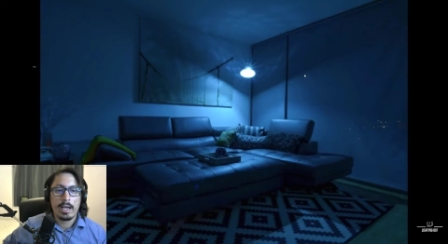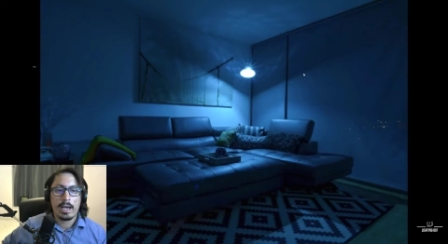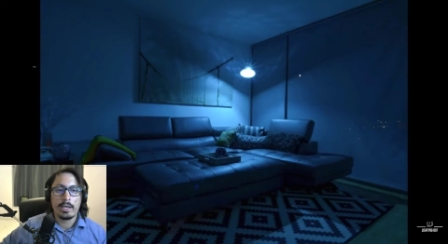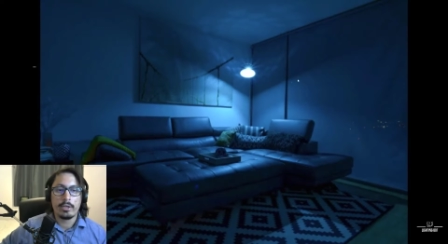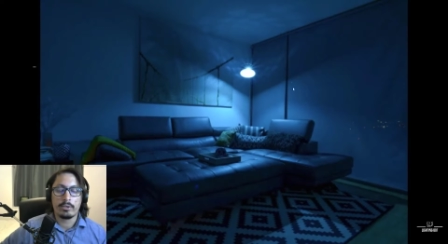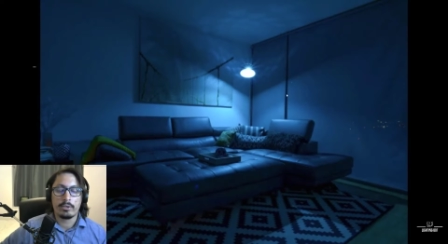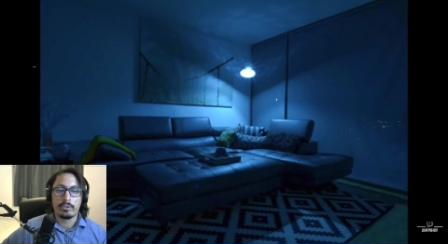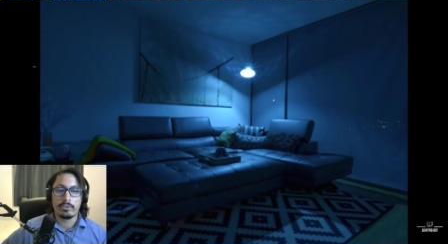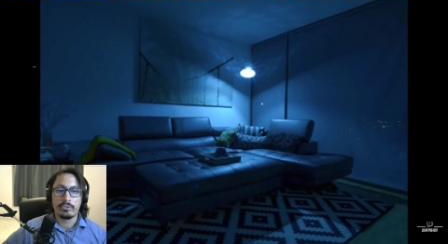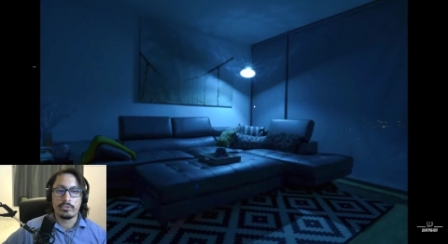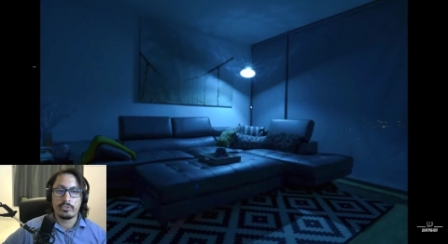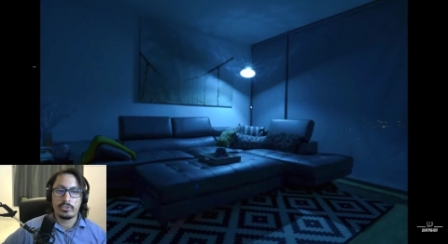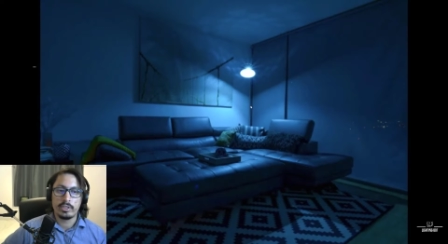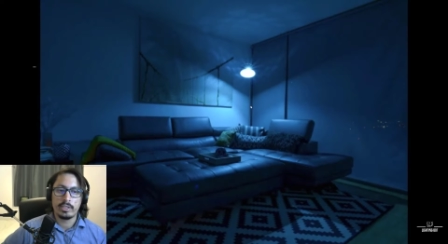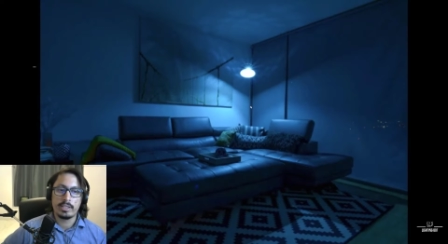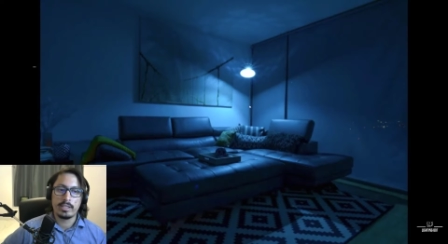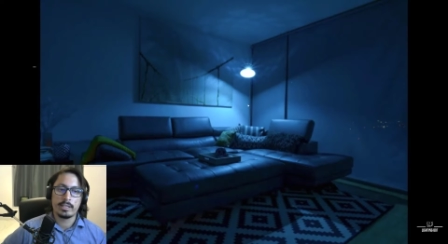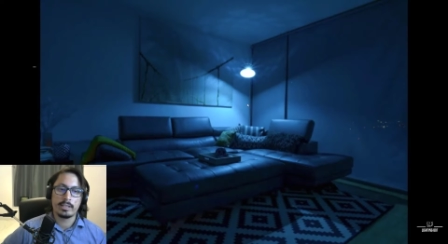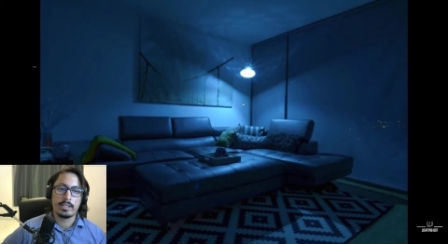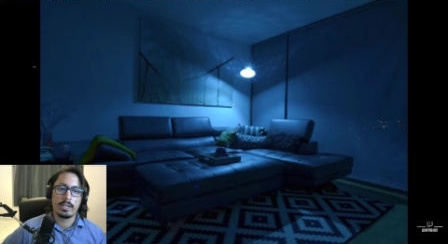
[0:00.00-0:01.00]
And you can
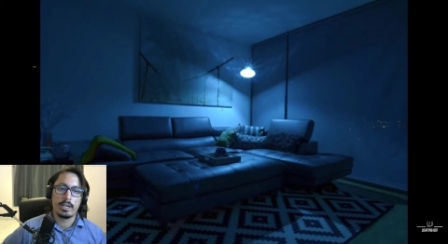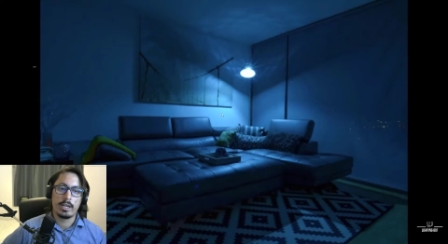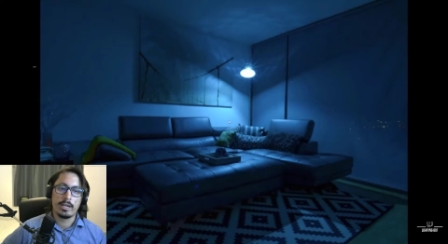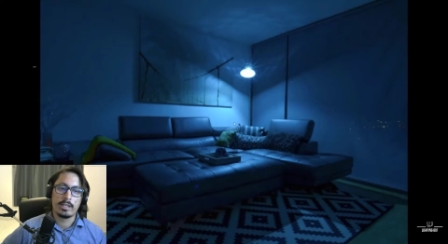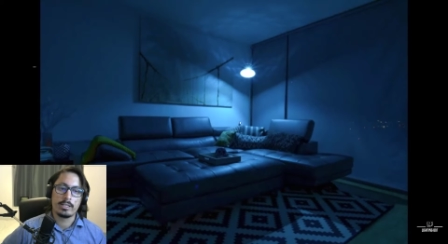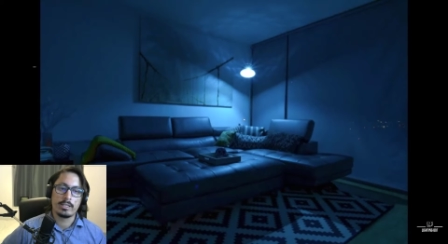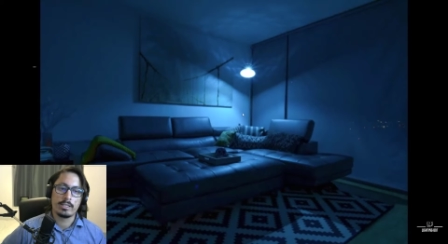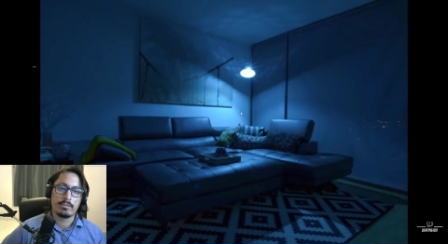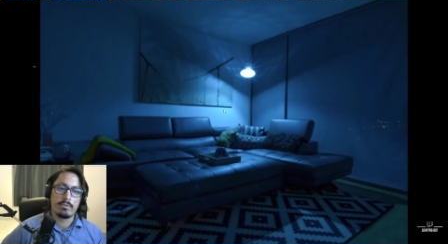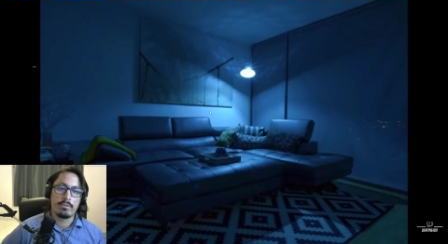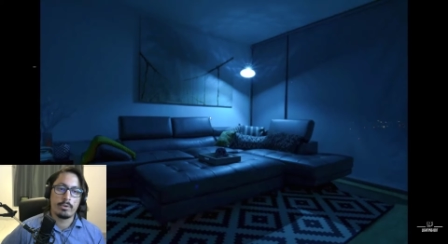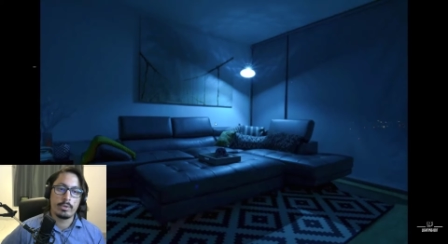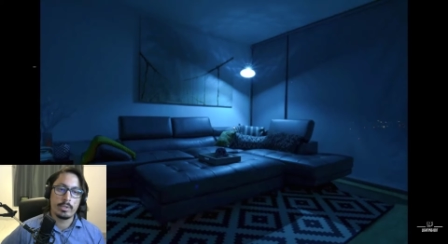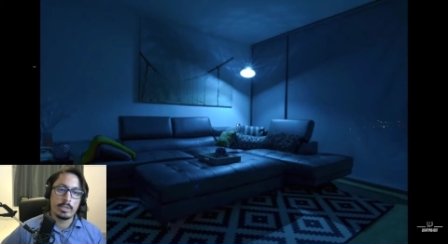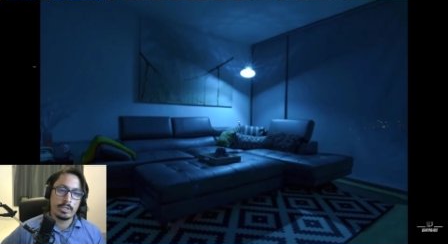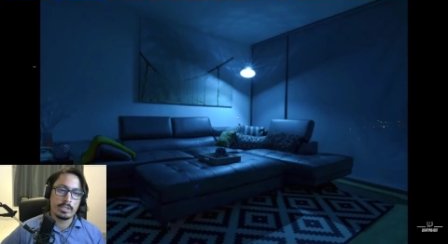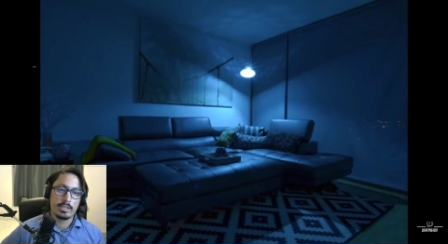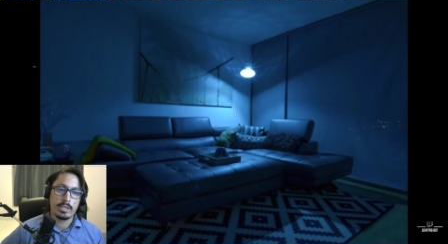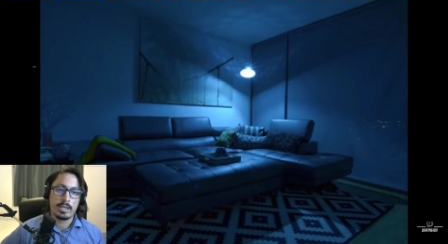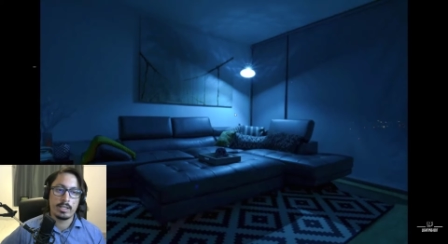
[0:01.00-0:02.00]
see that the light is very
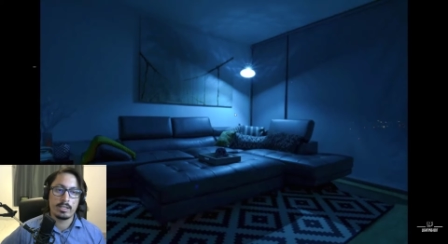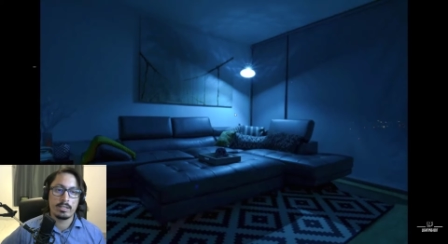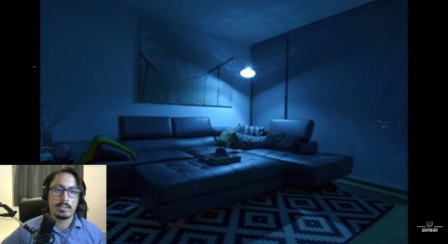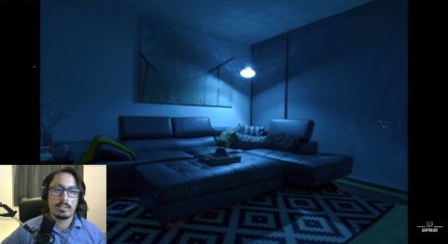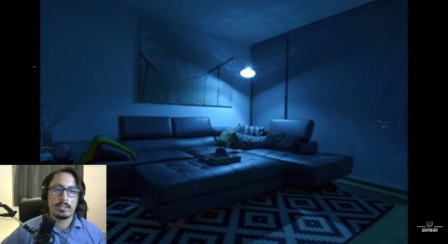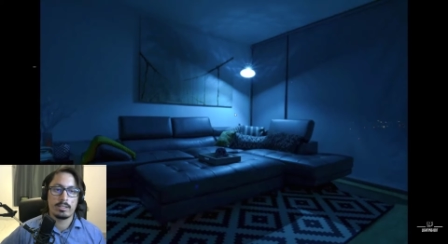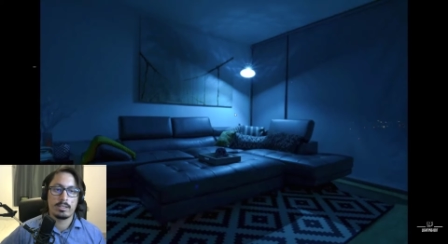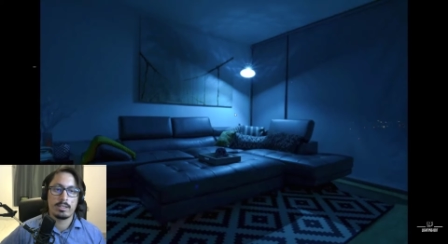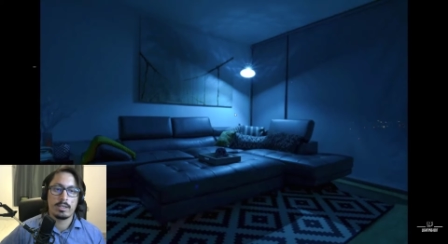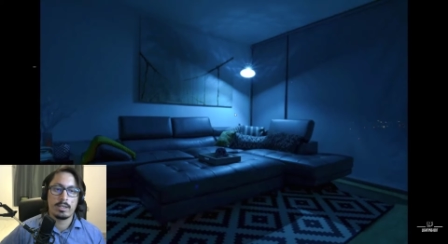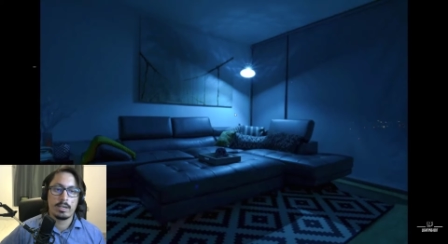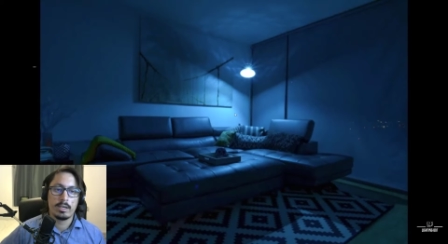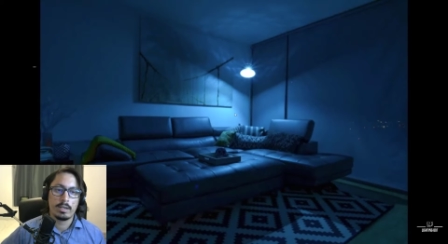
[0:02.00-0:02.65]
intense.